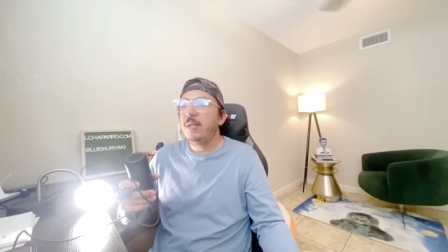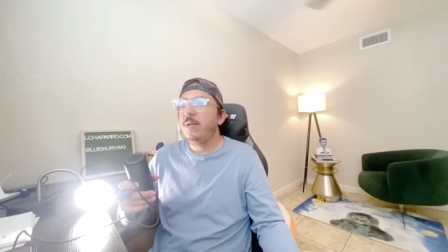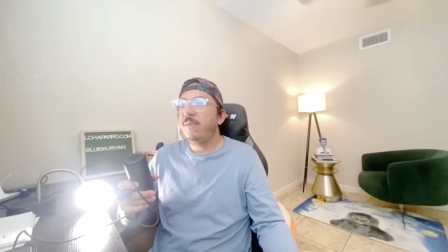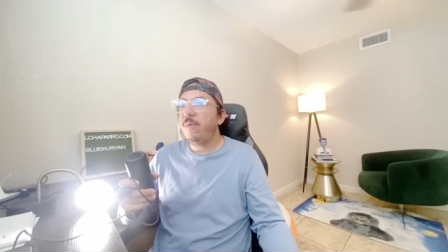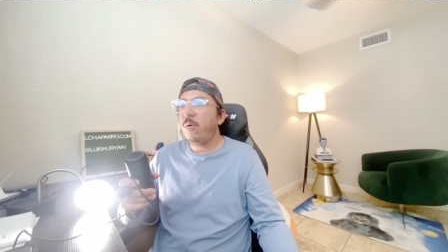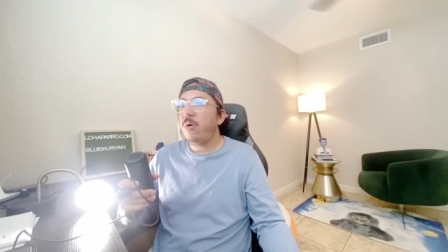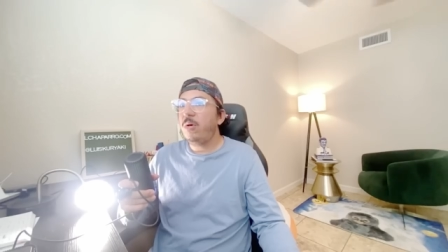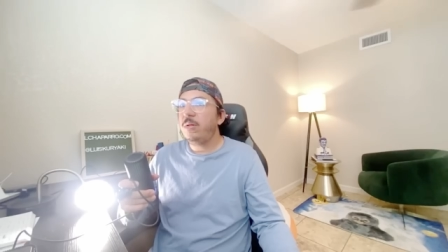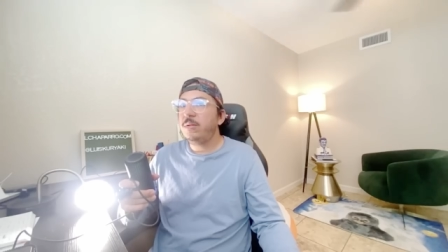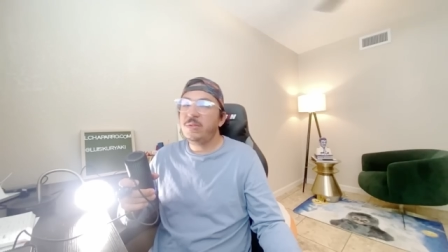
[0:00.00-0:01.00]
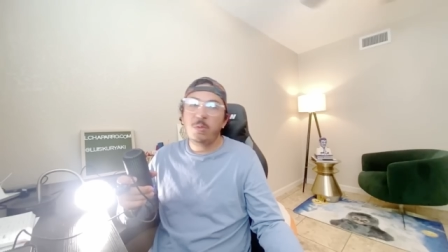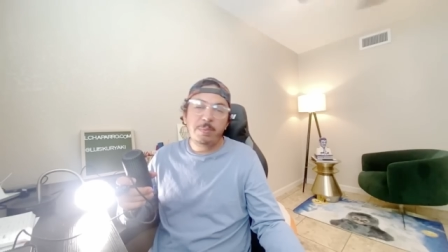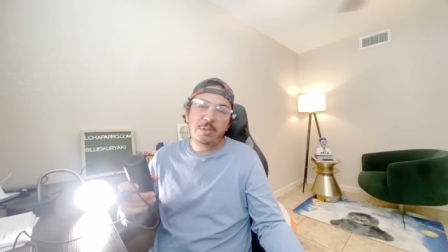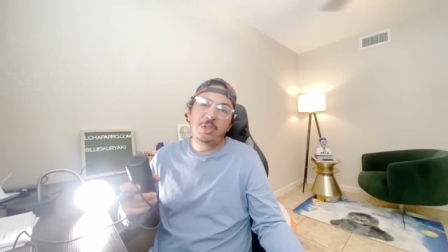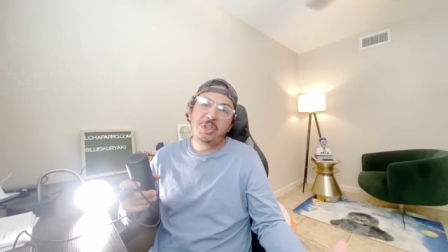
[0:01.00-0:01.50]
for
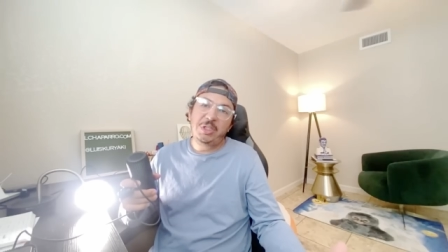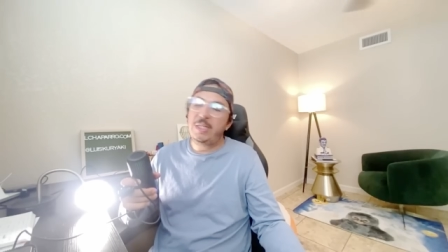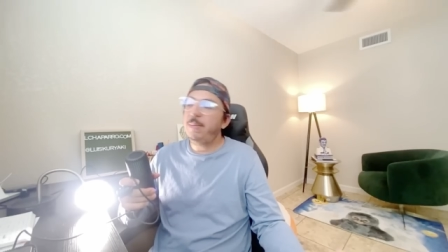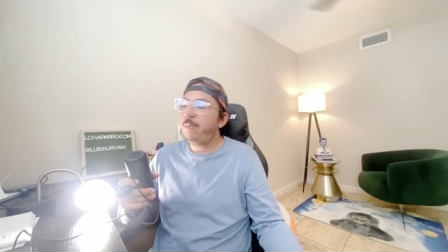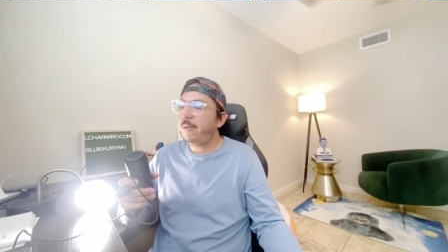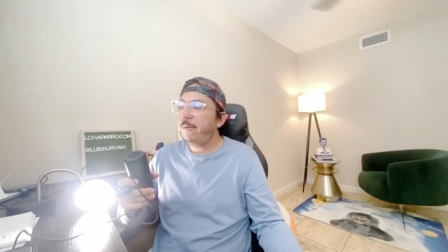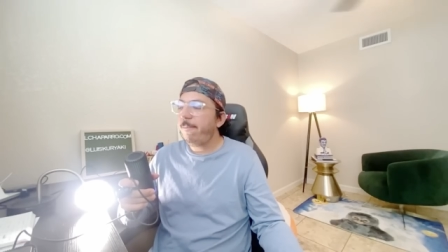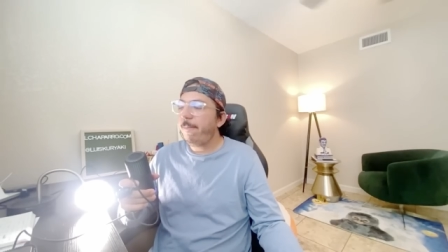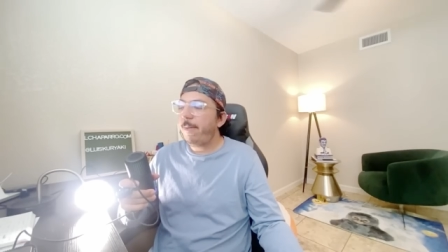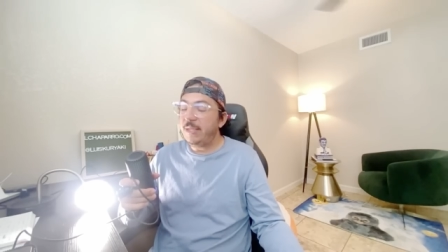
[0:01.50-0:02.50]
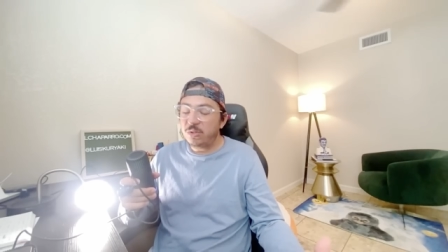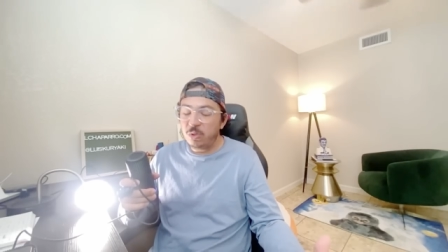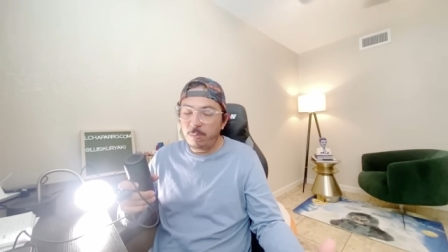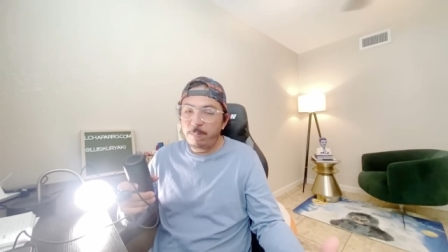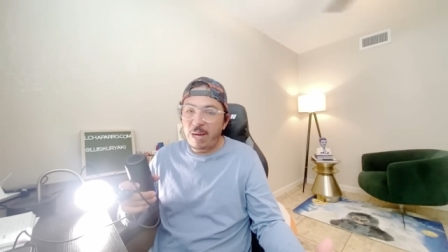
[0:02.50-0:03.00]
super cheap and
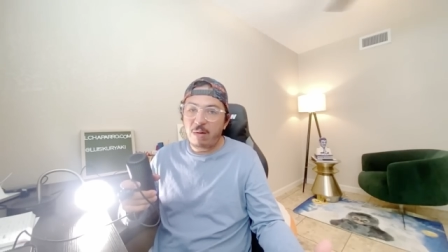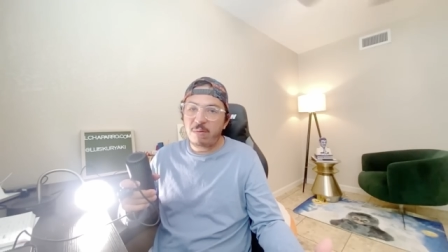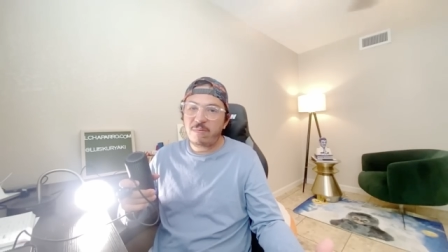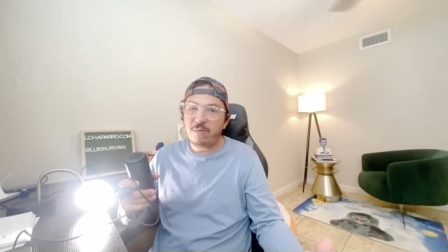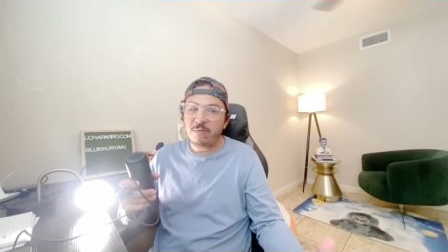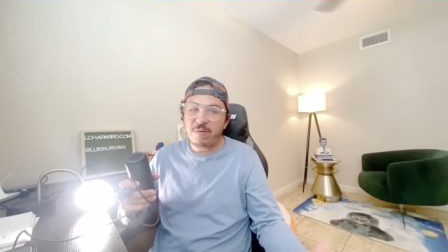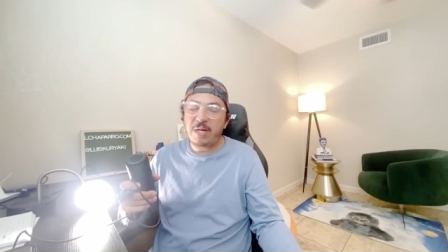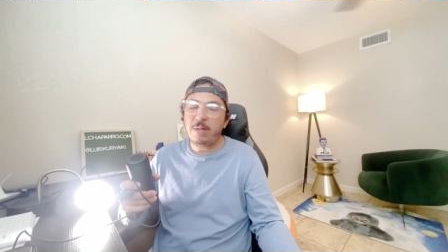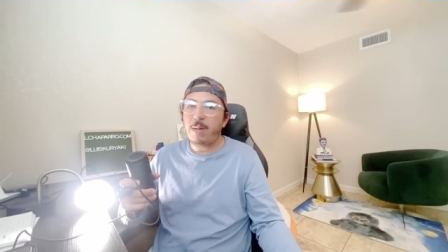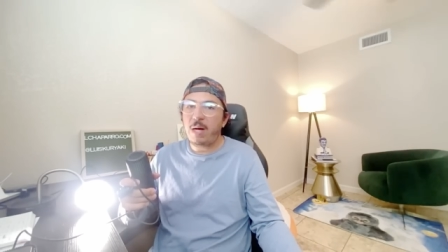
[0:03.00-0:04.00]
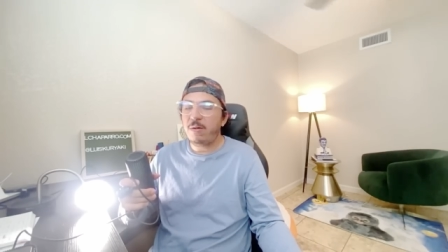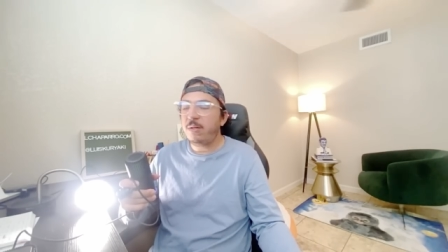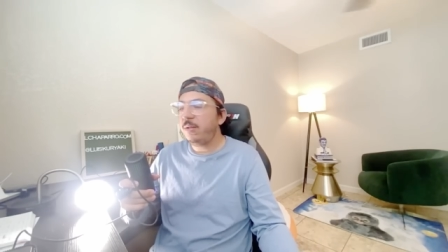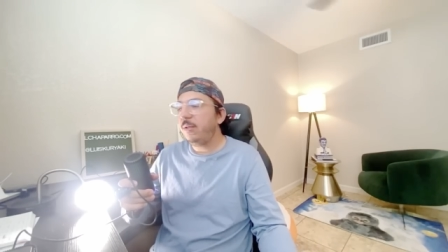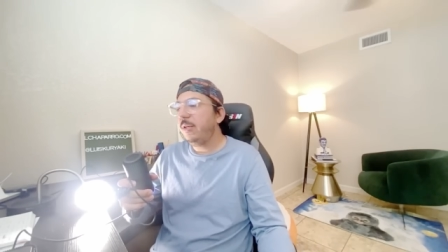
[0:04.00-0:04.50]
super powerful firepower.